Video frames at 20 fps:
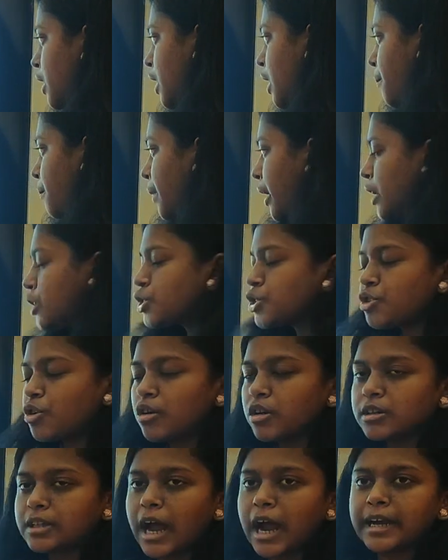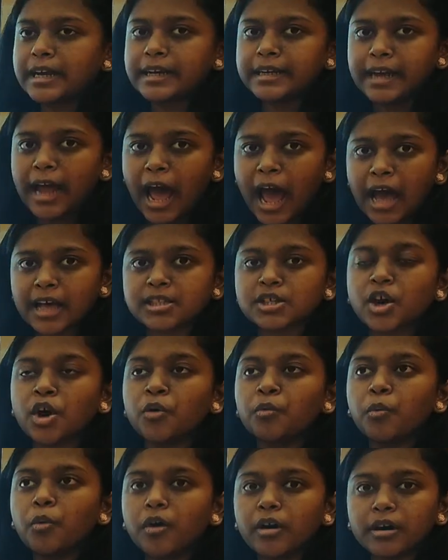make sure that it has a
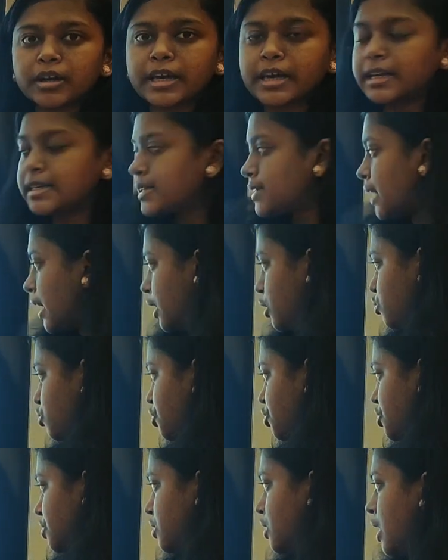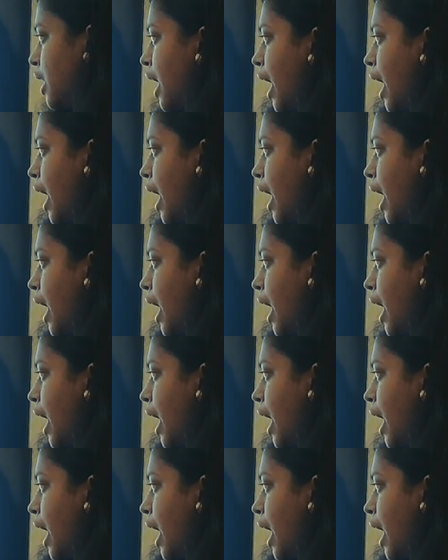working solution